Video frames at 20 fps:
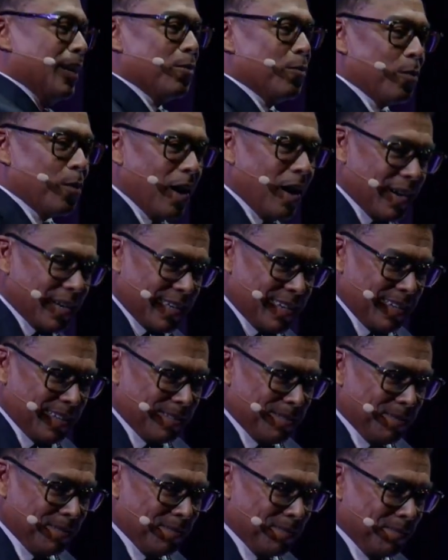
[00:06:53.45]
rocket.
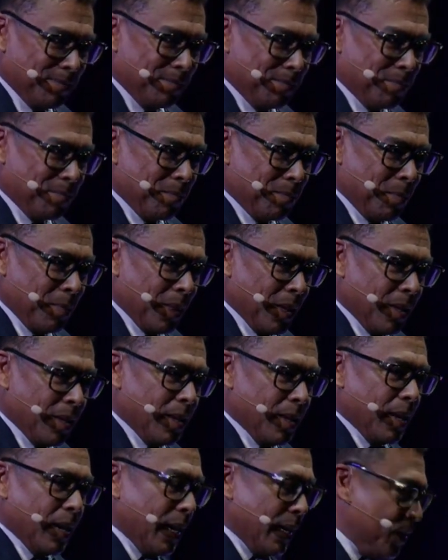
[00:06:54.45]

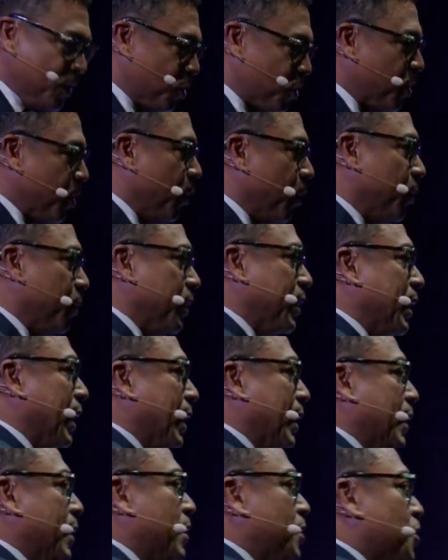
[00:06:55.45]
And so there
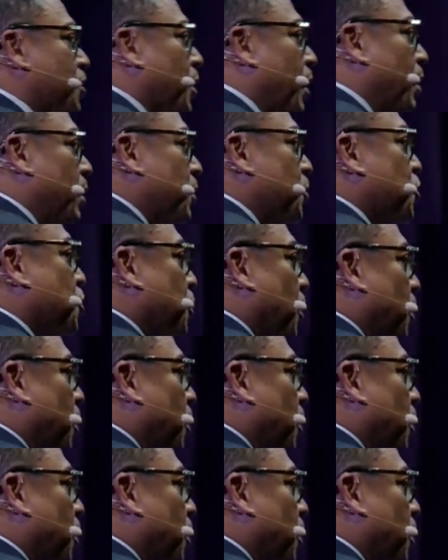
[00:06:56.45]
is also